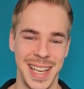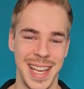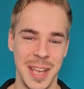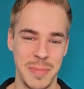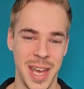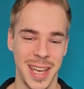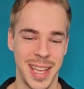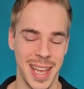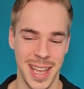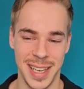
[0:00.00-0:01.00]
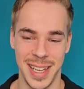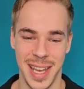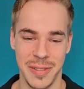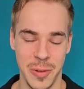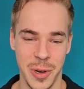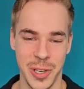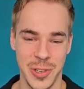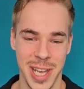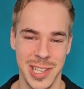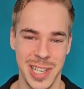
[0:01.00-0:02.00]
laid back, and everyone
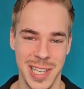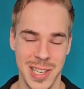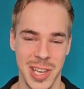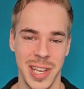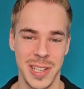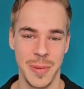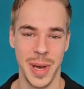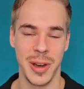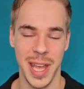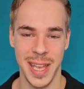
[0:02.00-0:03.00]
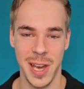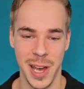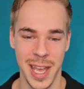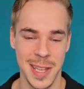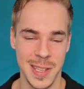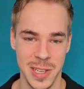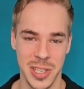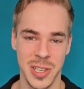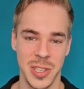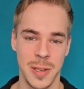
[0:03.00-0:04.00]
who's actually excited about AI and these
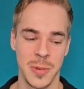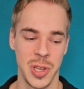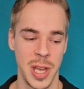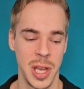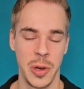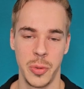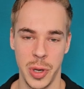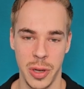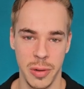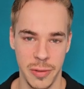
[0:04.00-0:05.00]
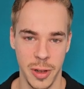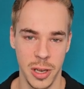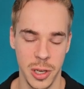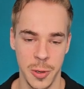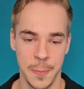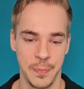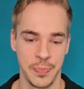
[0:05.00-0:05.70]
systems will follow